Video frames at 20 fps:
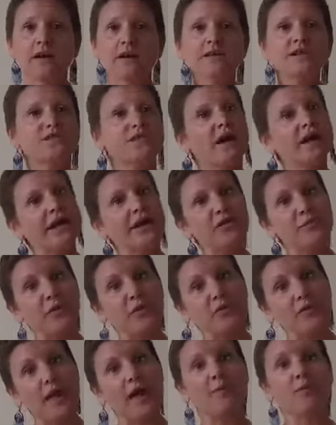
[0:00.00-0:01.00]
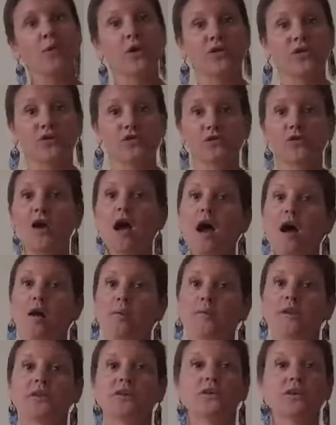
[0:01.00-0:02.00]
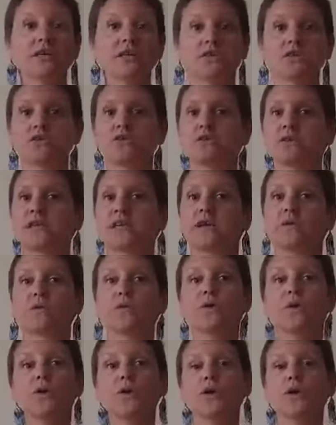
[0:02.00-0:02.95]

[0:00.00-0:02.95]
to find out about them, where they're from, and their history, and